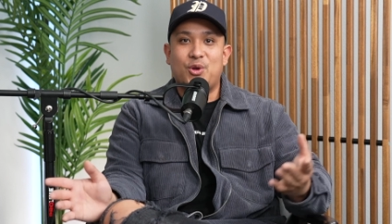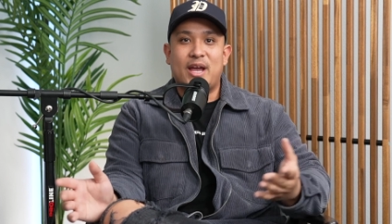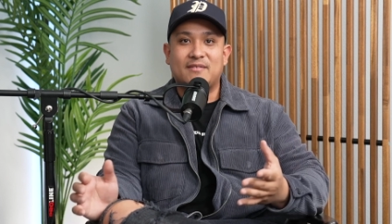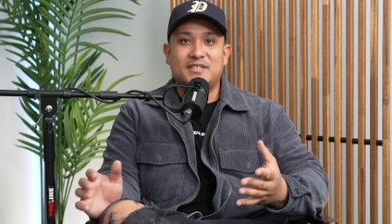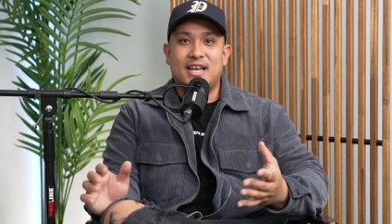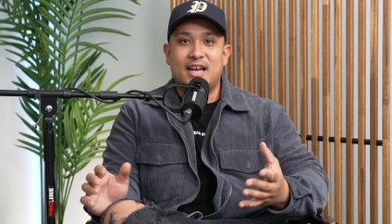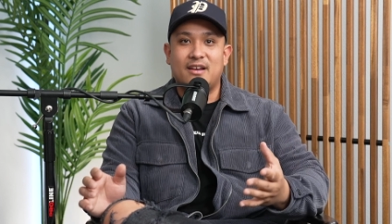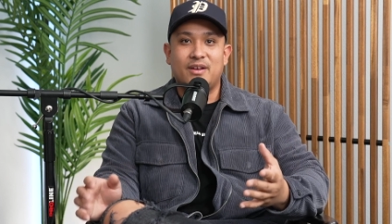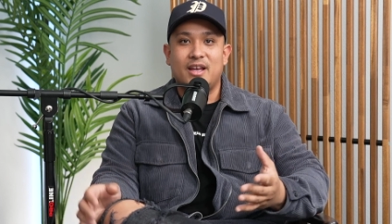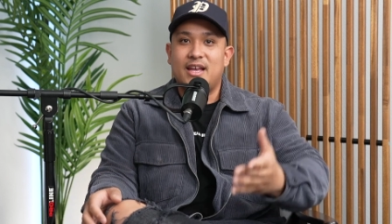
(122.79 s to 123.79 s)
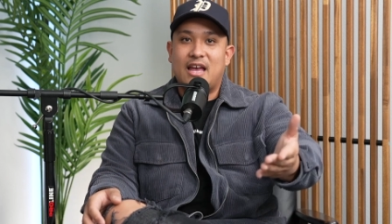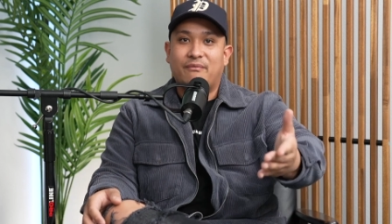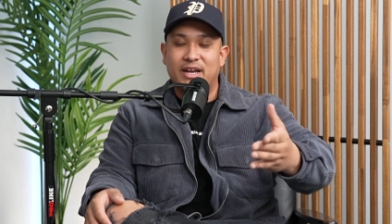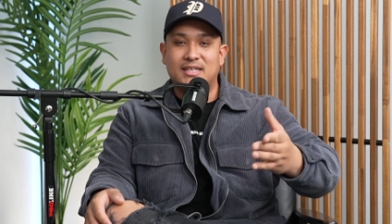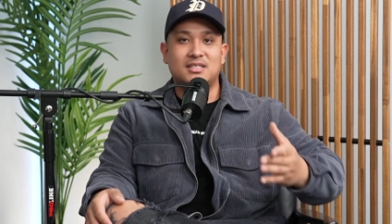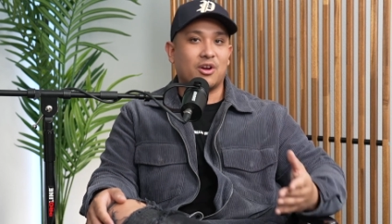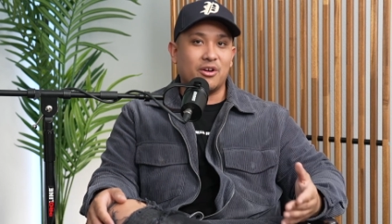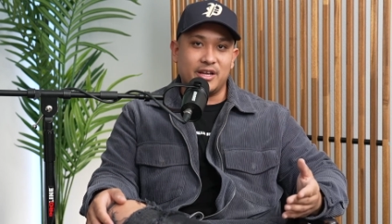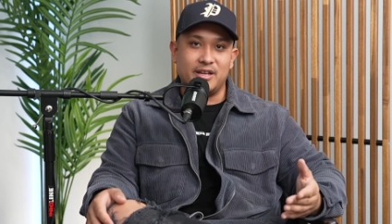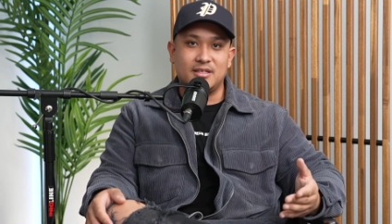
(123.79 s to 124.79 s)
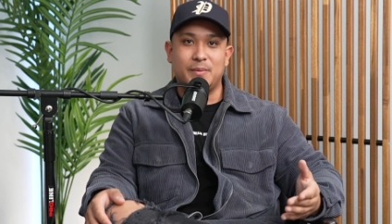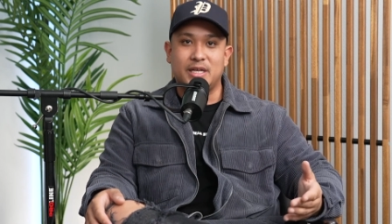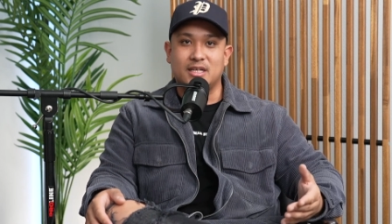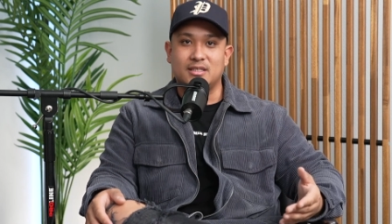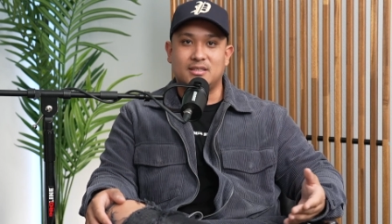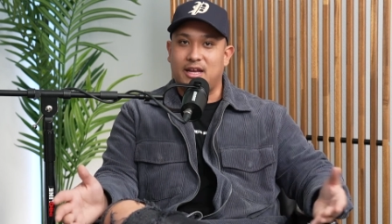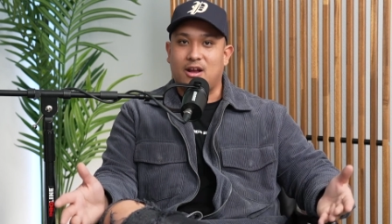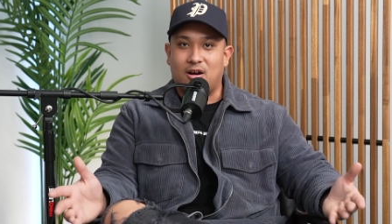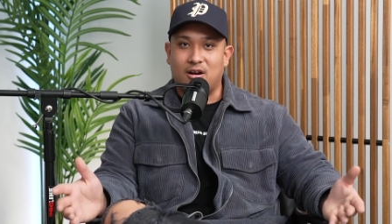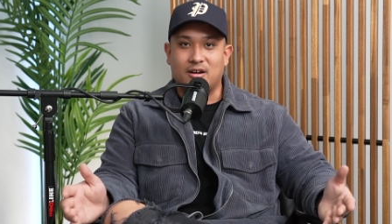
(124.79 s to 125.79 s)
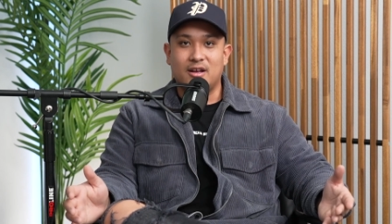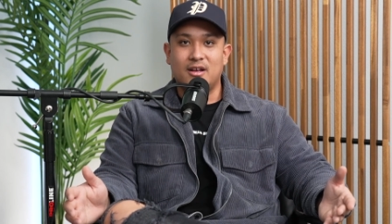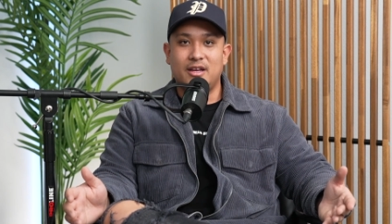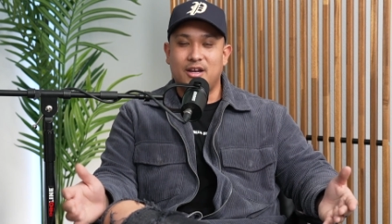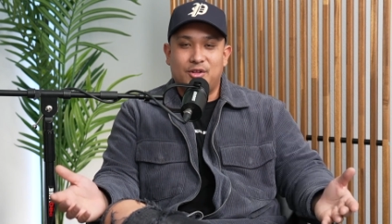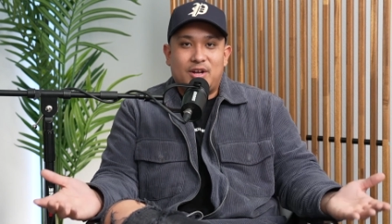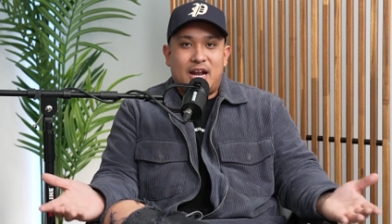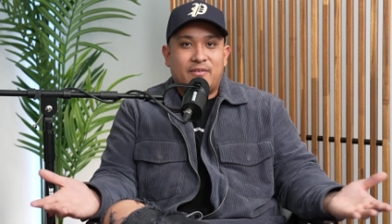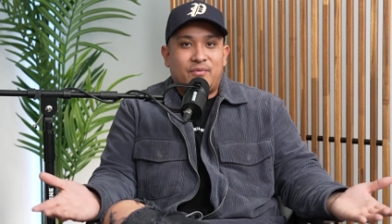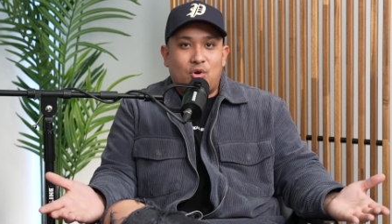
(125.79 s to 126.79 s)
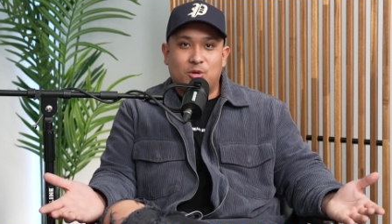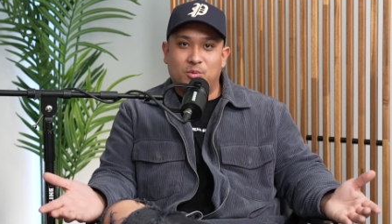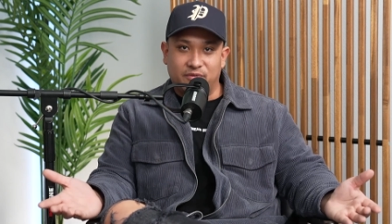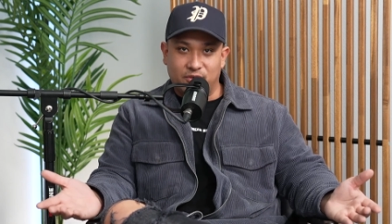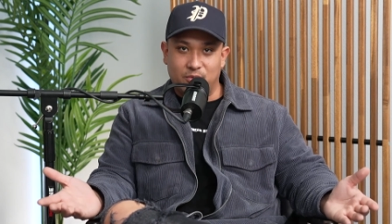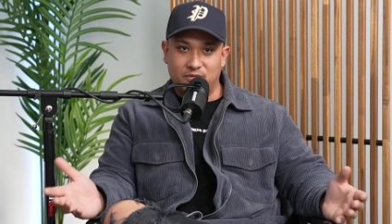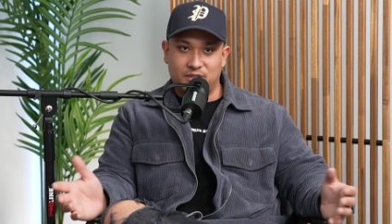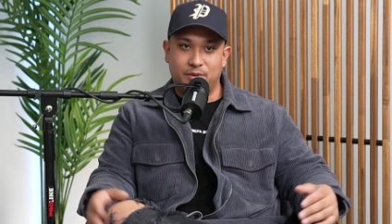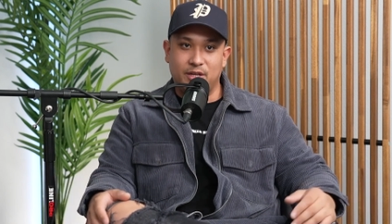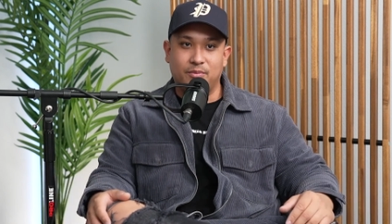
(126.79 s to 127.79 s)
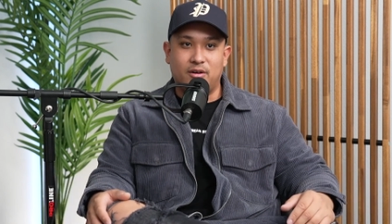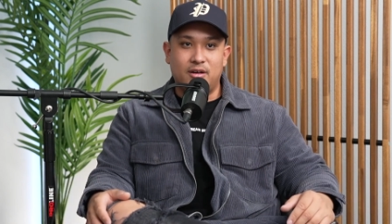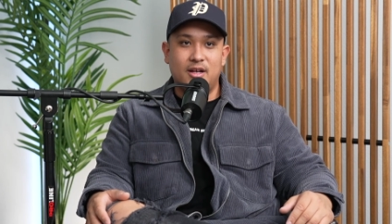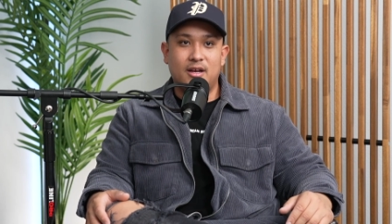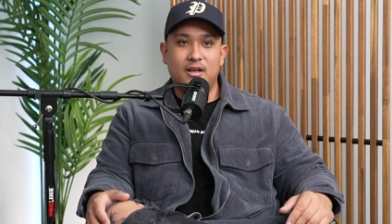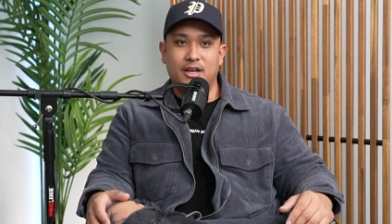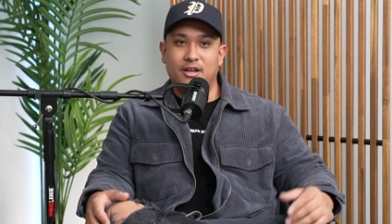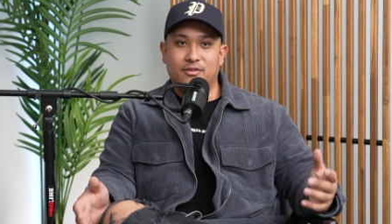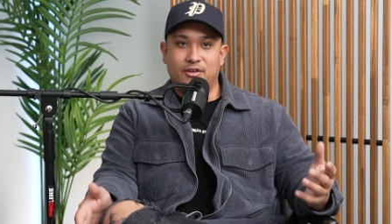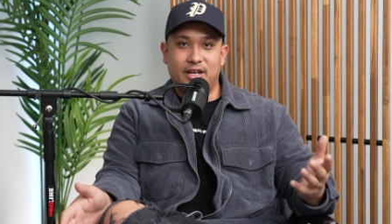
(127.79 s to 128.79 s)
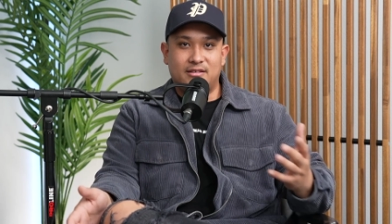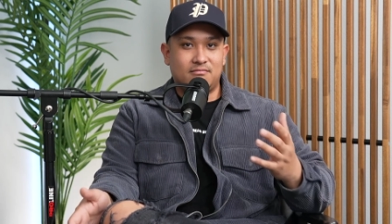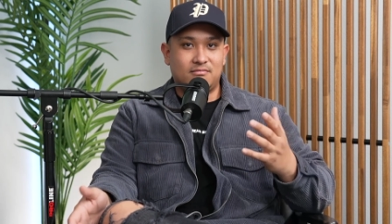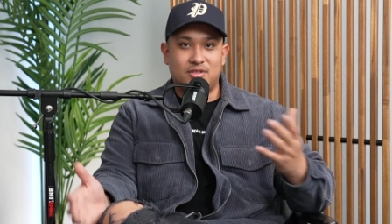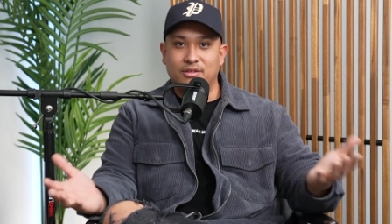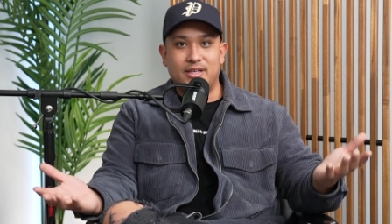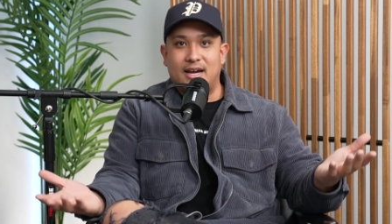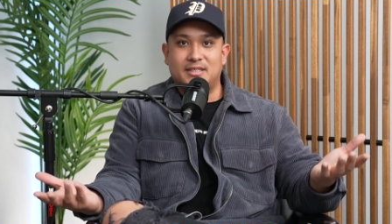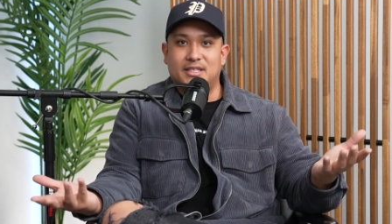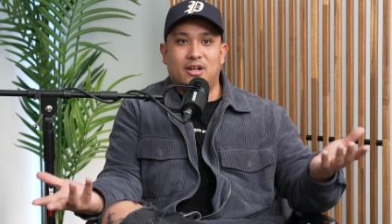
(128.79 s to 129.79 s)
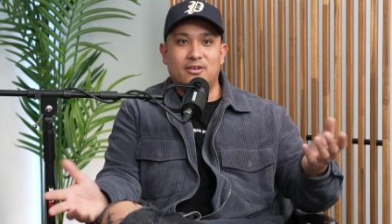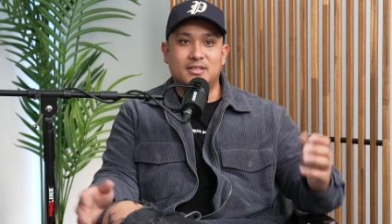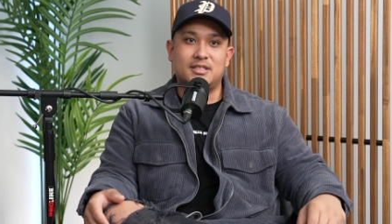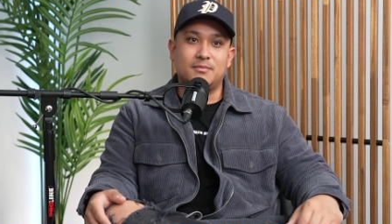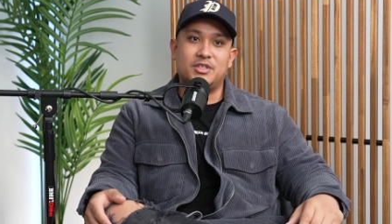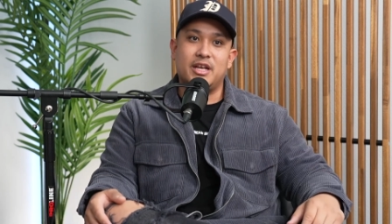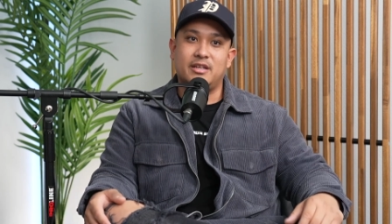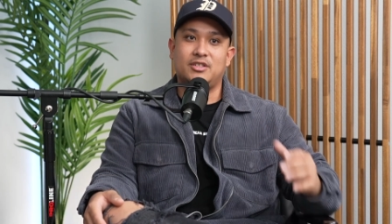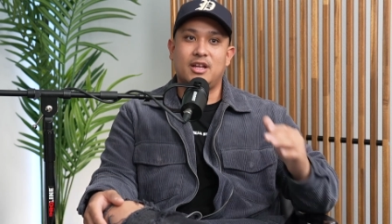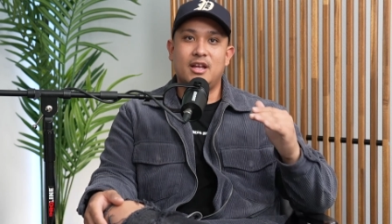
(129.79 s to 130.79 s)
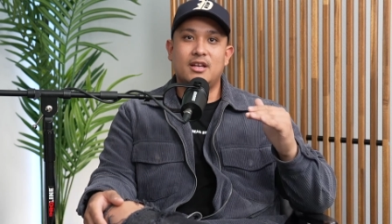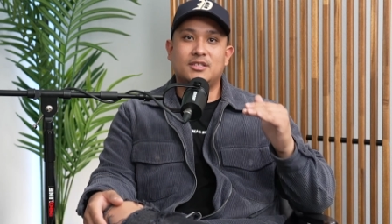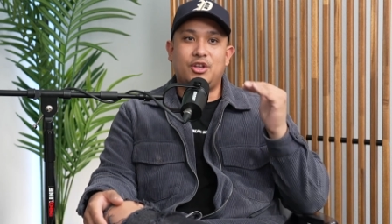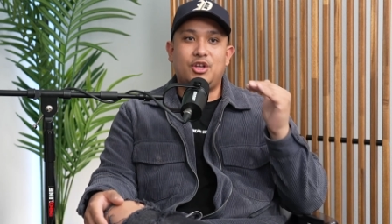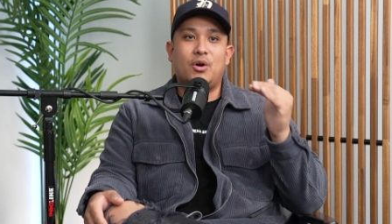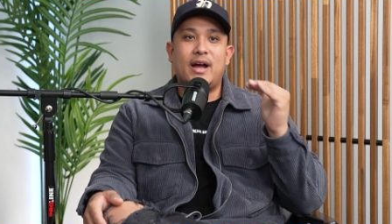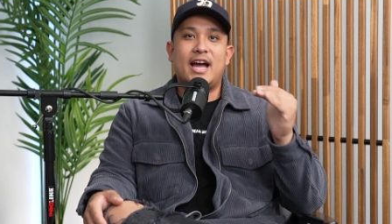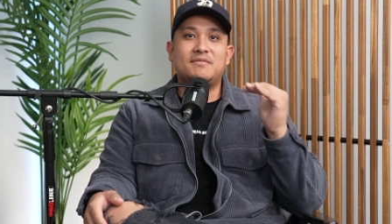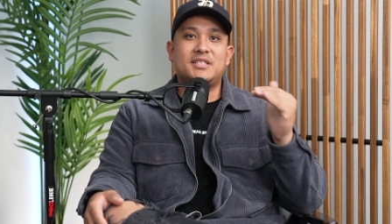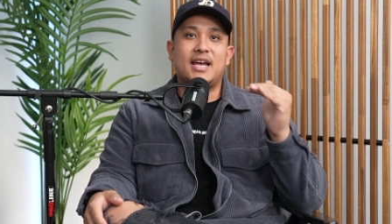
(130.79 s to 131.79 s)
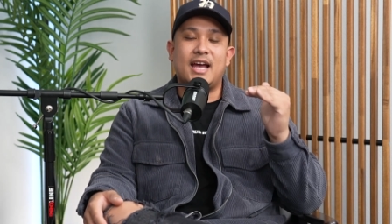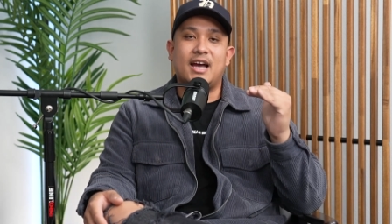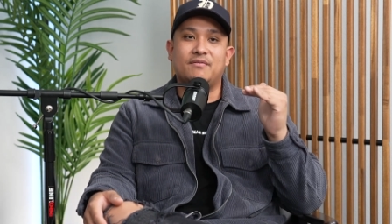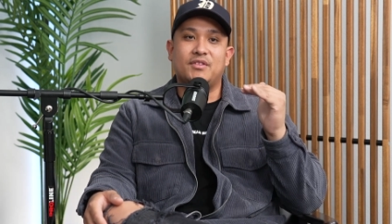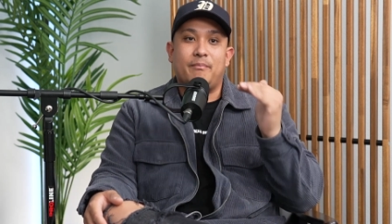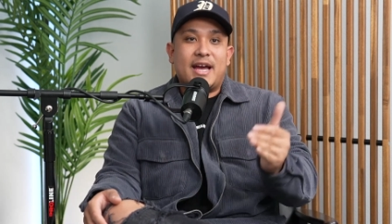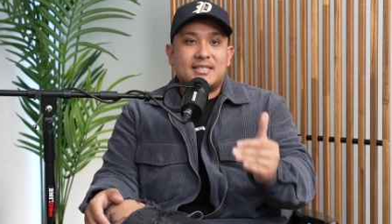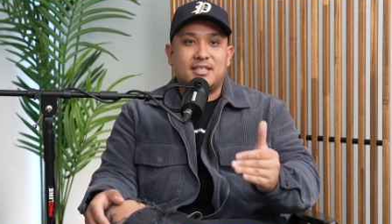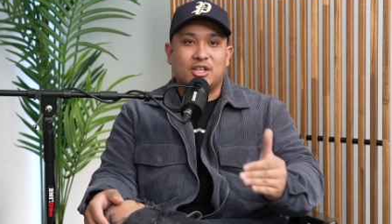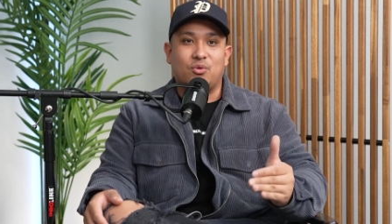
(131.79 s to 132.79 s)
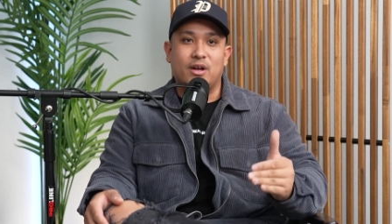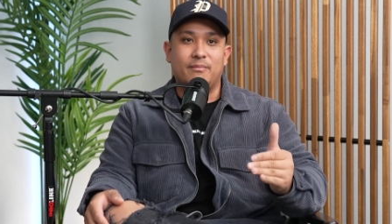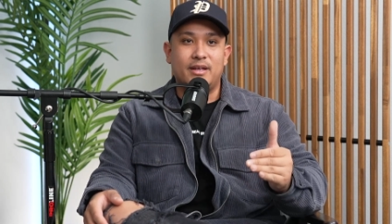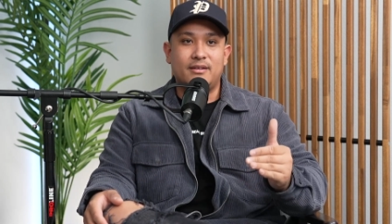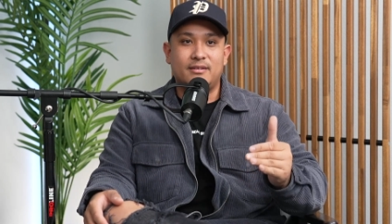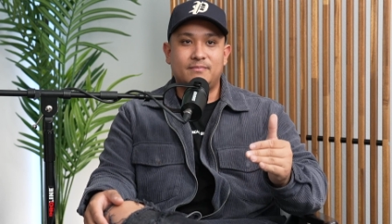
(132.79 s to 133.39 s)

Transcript: you have to have FX 30s because they are, you know, they're not affordable for most people. You know, they're like $2,000 and some change. So you don't have to have the best equipment.